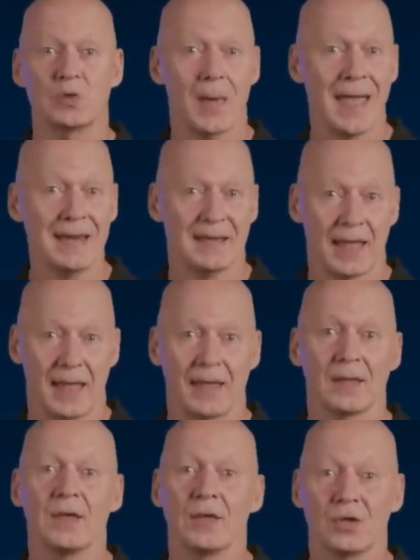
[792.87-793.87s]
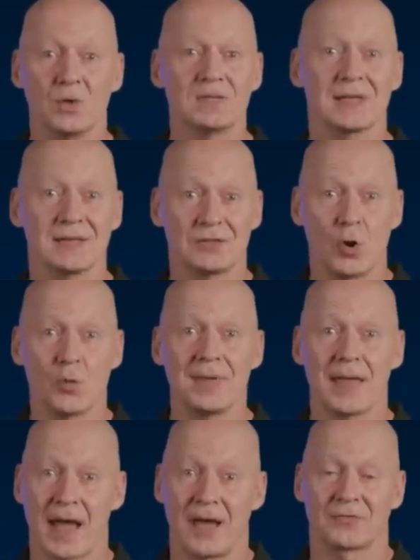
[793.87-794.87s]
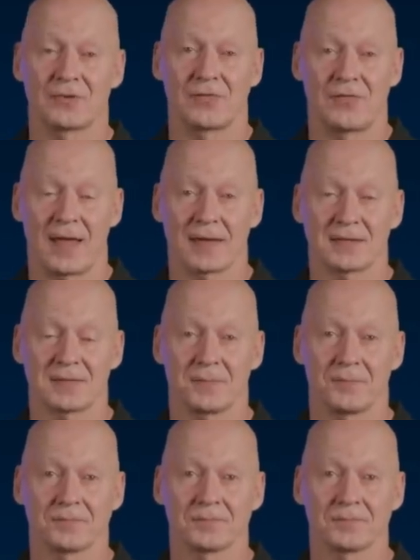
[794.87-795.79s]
to 8K using Adobe After Effects.